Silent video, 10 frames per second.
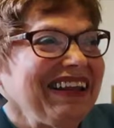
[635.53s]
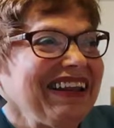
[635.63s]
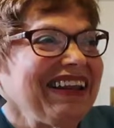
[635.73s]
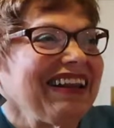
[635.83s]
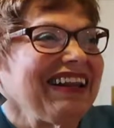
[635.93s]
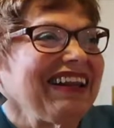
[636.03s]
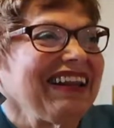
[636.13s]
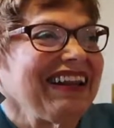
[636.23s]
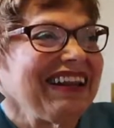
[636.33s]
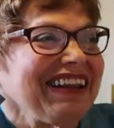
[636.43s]

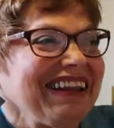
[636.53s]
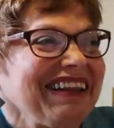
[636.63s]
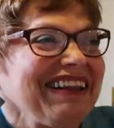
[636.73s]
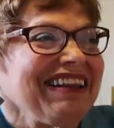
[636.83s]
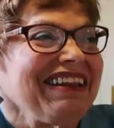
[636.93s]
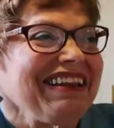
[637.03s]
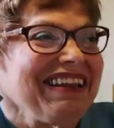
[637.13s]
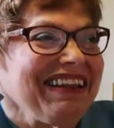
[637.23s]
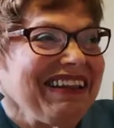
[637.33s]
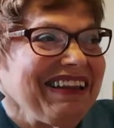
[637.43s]

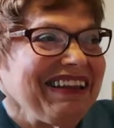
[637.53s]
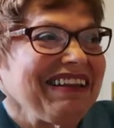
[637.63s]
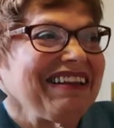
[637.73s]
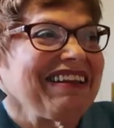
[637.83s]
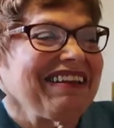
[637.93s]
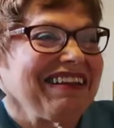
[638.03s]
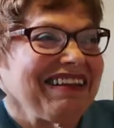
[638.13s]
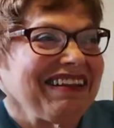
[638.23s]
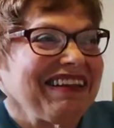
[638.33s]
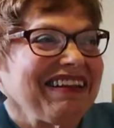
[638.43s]

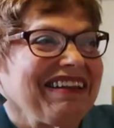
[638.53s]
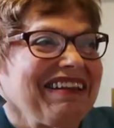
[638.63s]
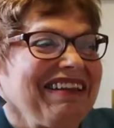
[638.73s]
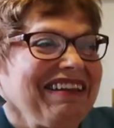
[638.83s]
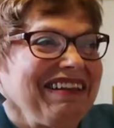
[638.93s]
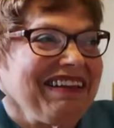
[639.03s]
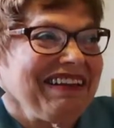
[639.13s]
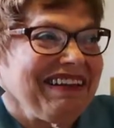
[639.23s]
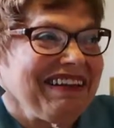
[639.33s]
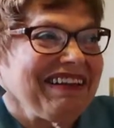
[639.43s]

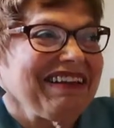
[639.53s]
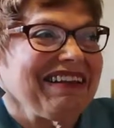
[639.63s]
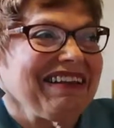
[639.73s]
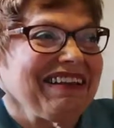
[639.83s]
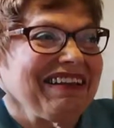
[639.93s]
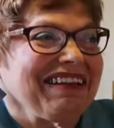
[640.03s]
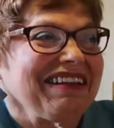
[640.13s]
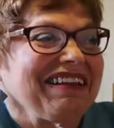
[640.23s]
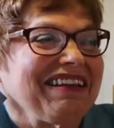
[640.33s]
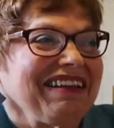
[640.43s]

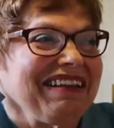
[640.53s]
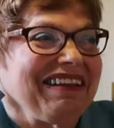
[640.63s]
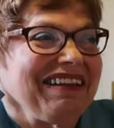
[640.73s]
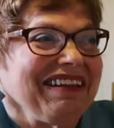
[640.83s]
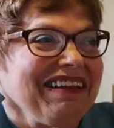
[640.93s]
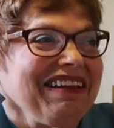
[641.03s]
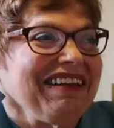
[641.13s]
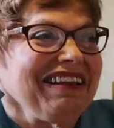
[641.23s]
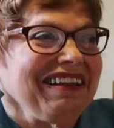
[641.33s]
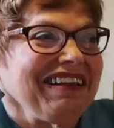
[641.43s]

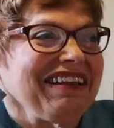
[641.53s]
No words are spoken by the person on screen.